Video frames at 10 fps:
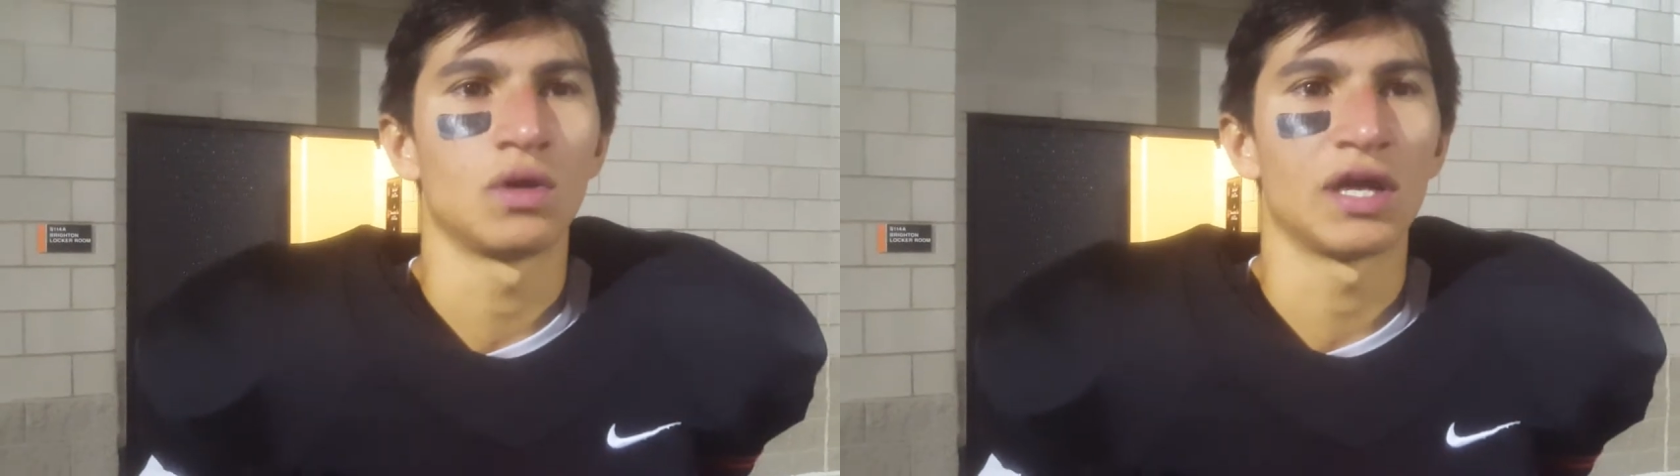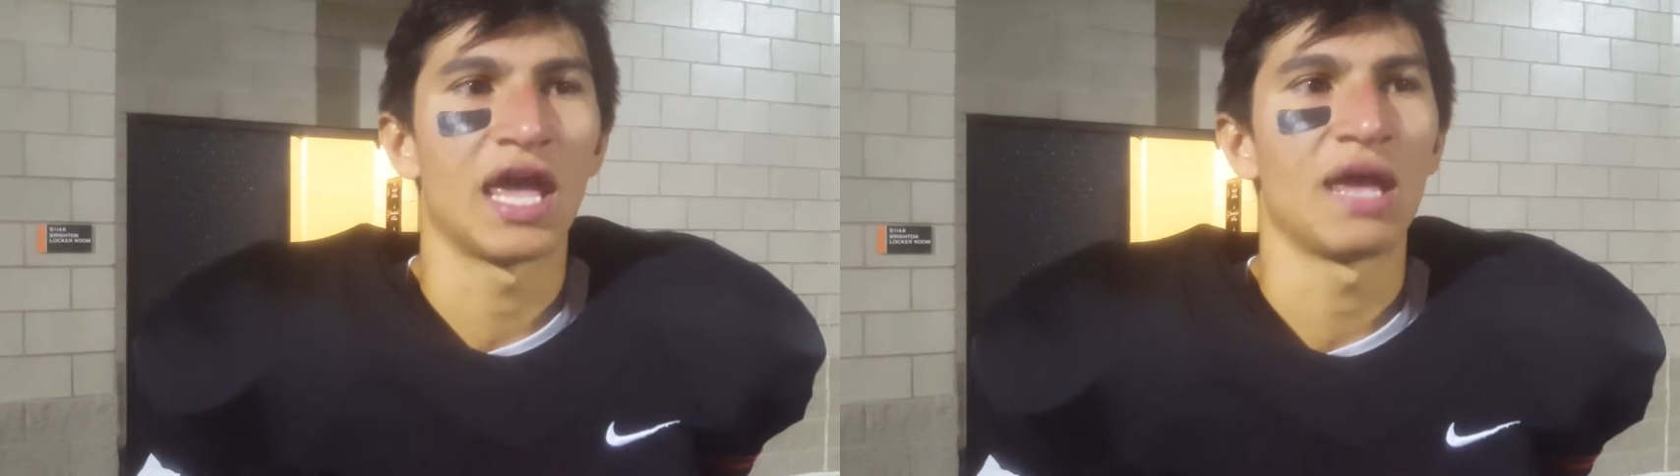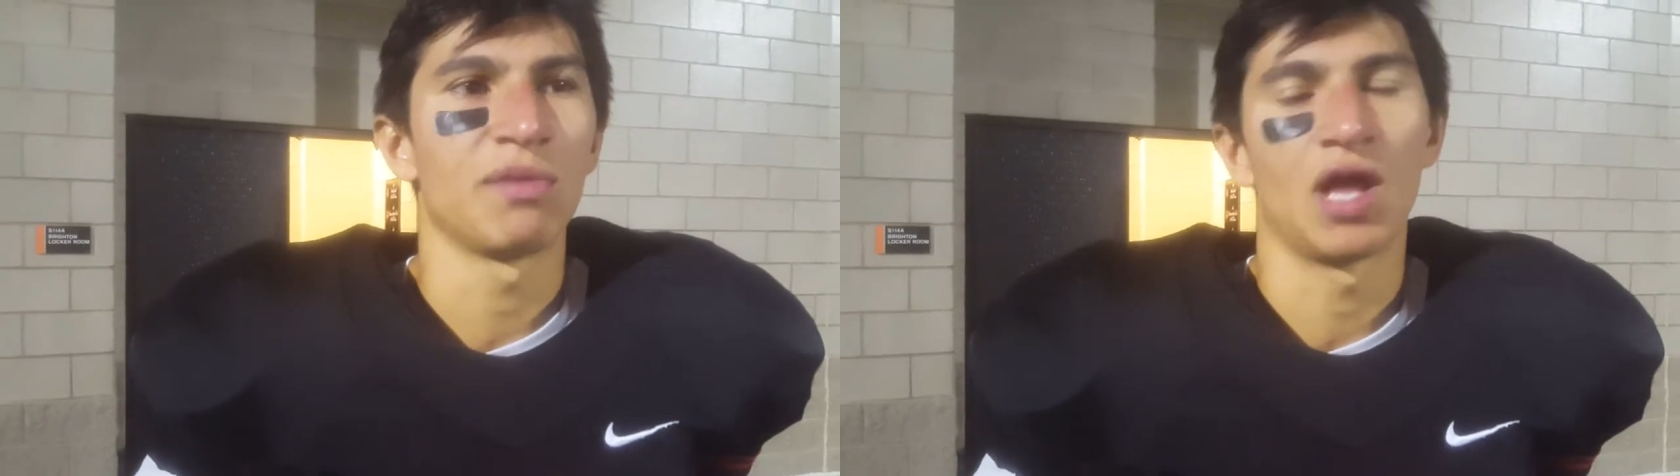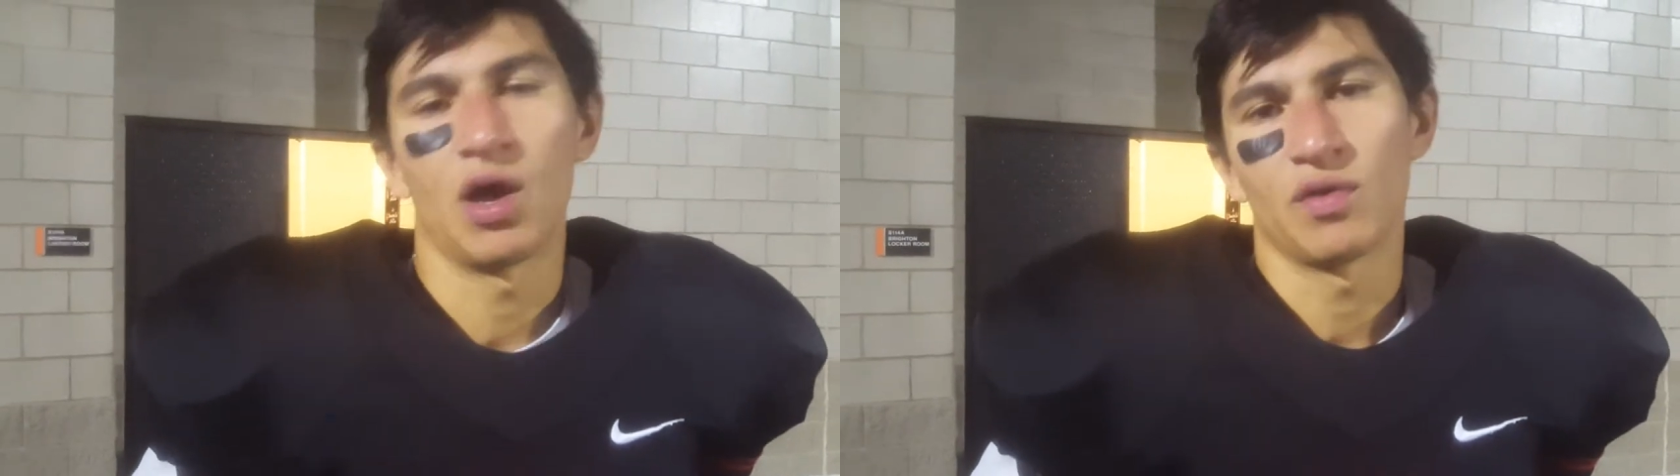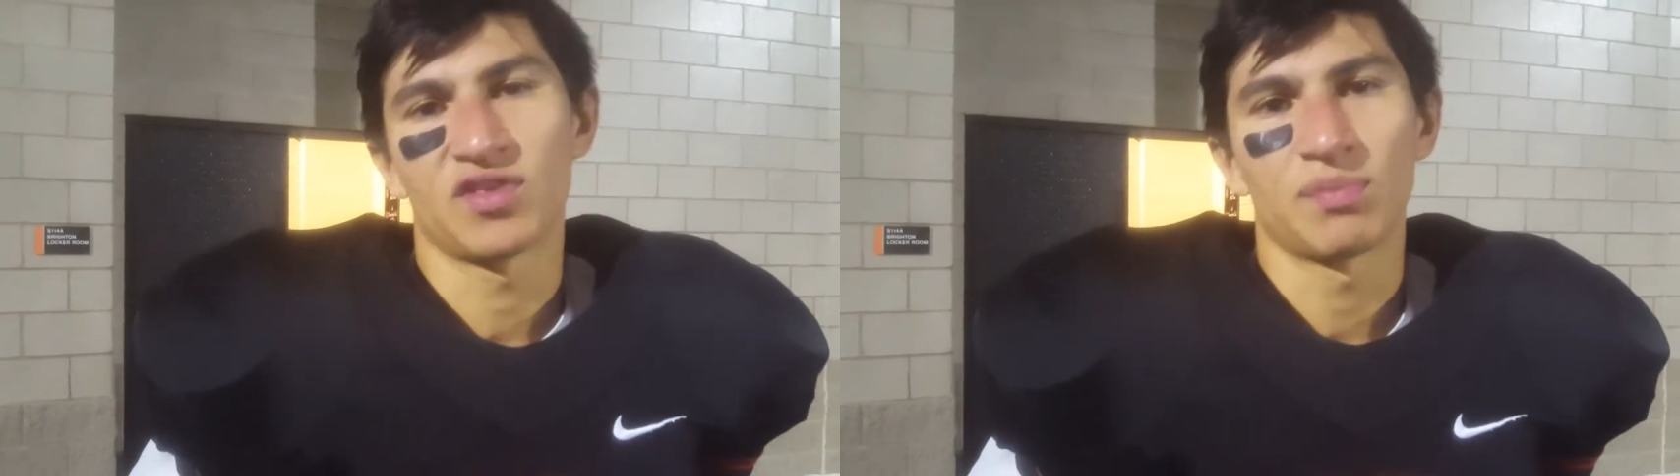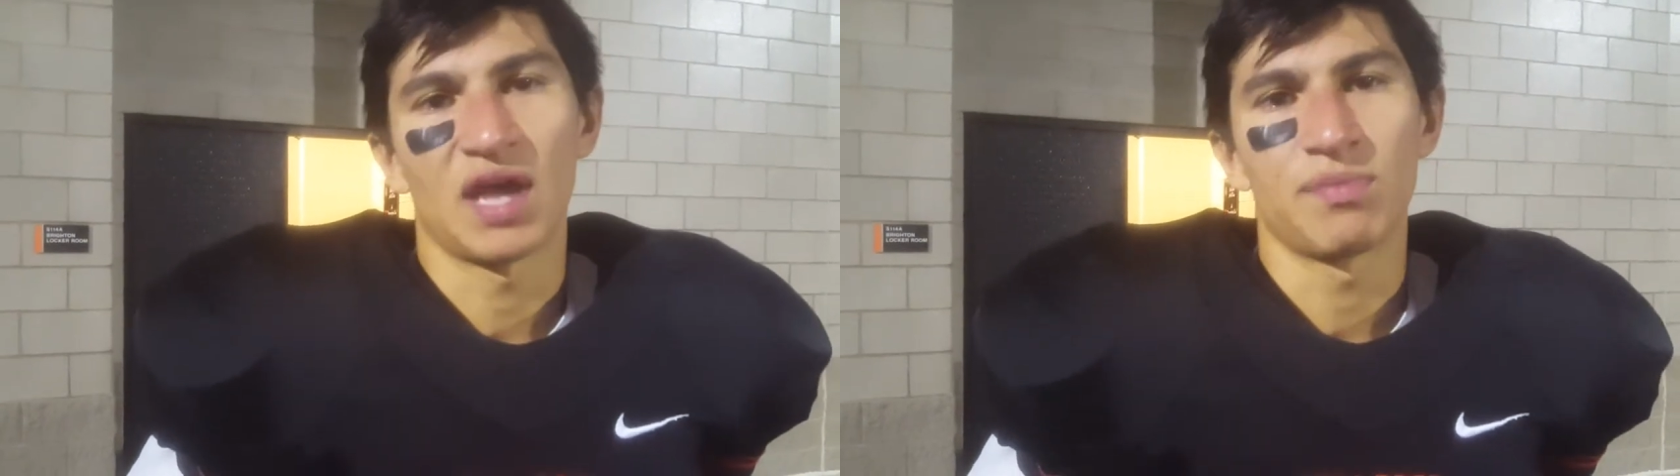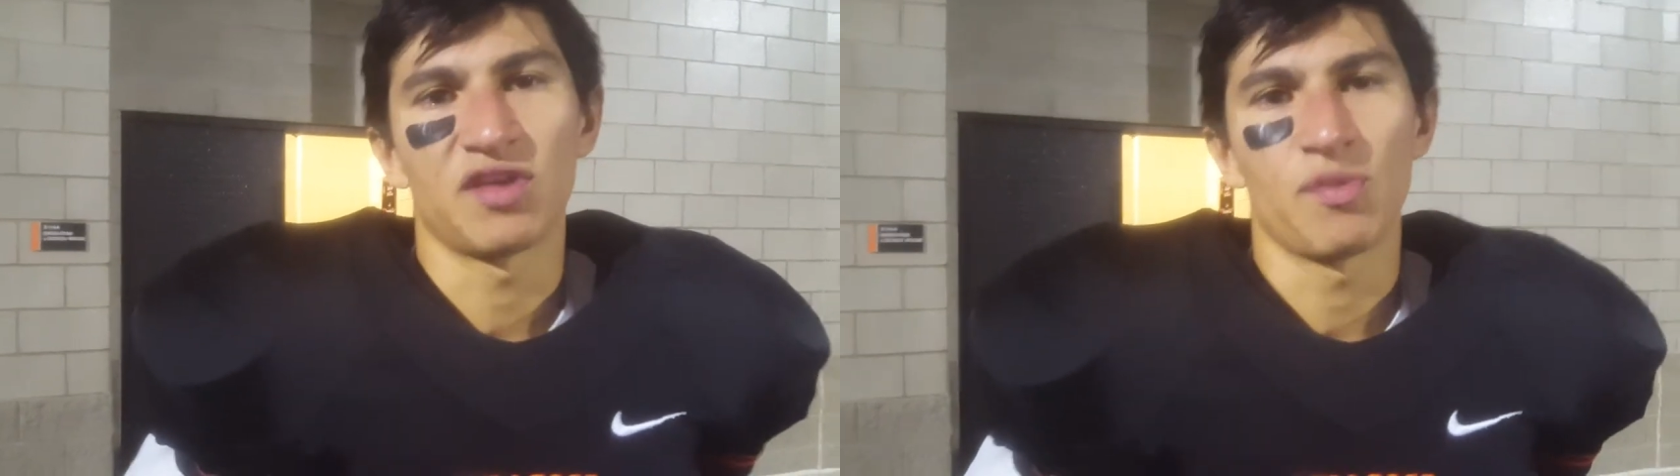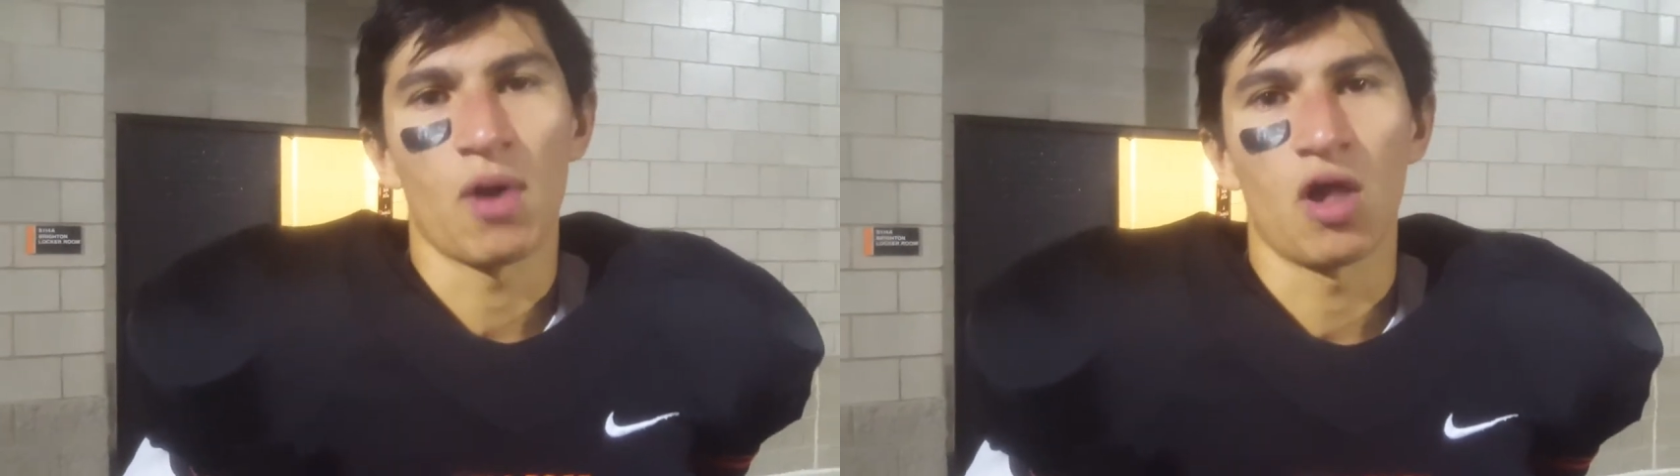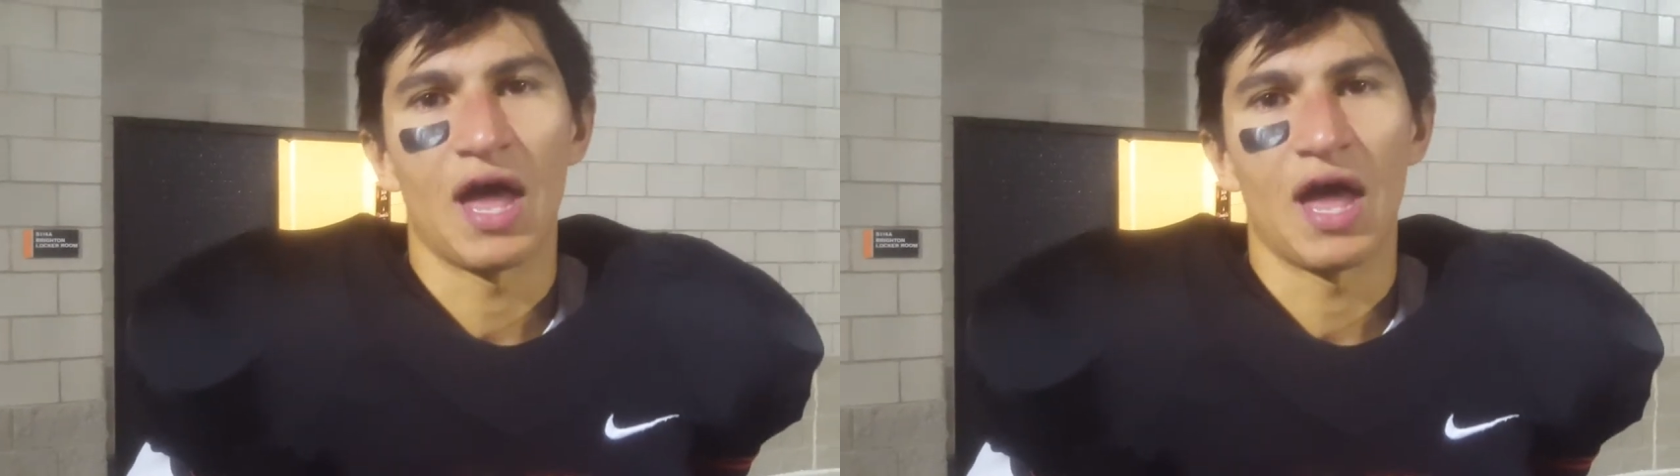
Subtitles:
a game, you know, sometimes you get the ball